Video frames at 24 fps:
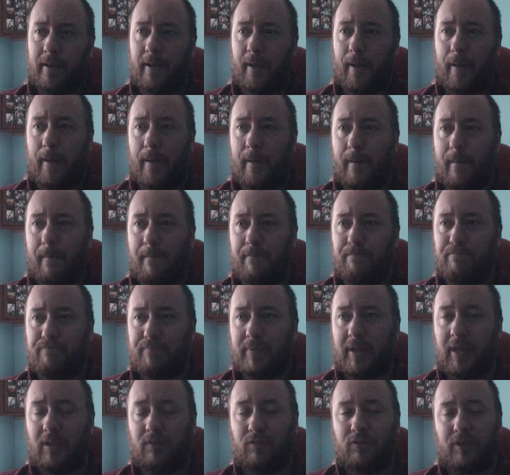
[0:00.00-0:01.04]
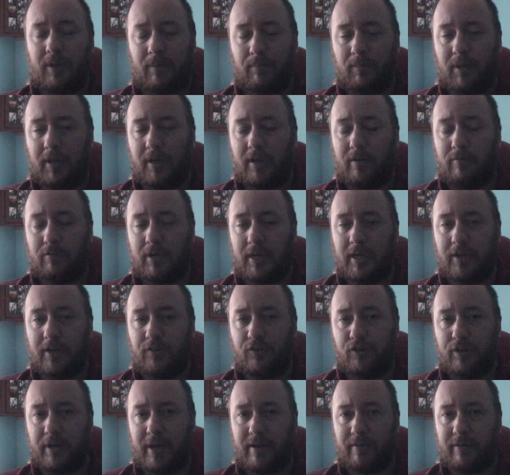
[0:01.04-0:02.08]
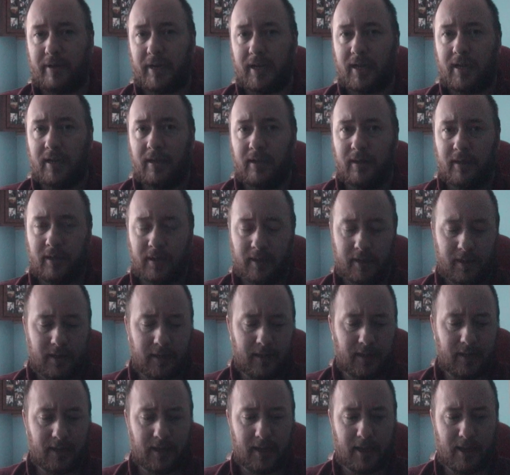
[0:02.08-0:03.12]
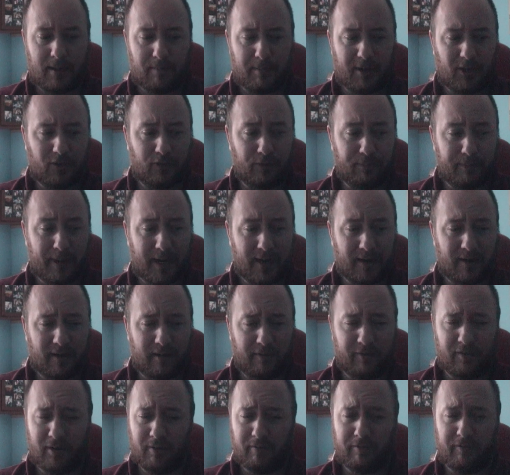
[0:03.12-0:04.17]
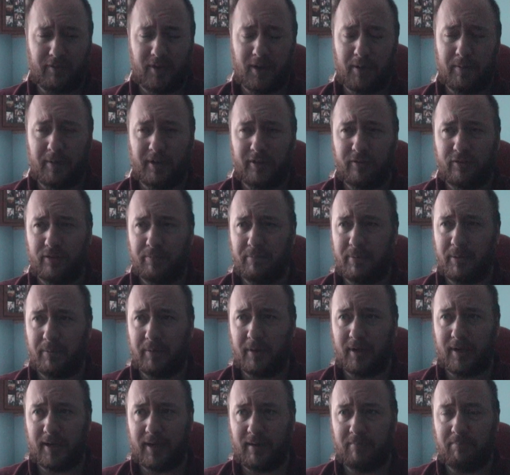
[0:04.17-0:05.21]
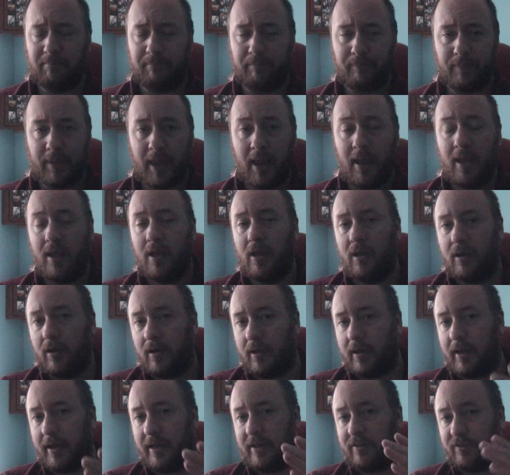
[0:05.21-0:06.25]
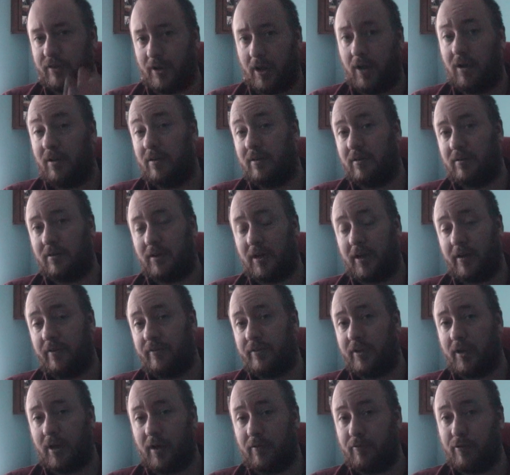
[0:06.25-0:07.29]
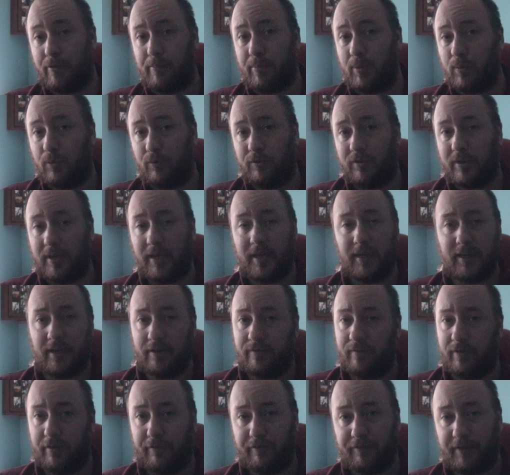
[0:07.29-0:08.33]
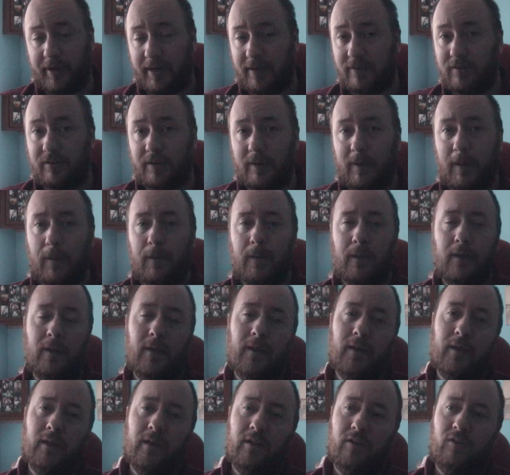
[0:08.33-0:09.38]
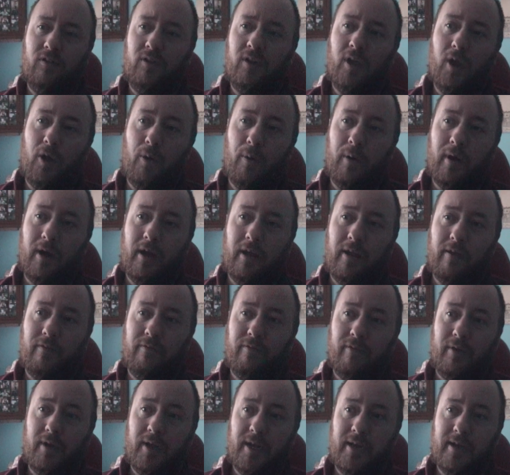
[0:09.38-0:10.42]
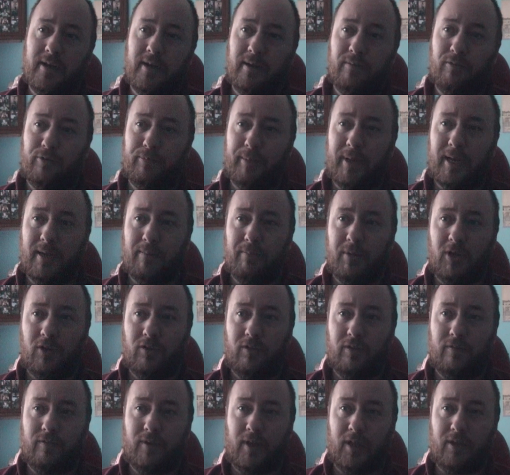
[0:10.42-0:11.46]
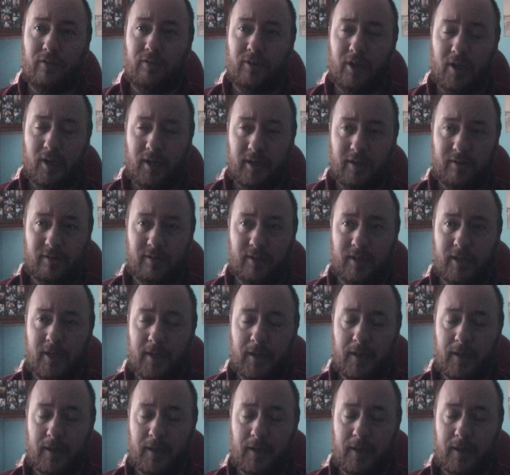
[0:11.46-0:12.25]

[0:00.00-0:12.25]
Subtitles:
It seemed like a really generic message back going, oh, FireWire should be working. It's not. I've reported it. You've not fixed it. So I ended up spending most of last night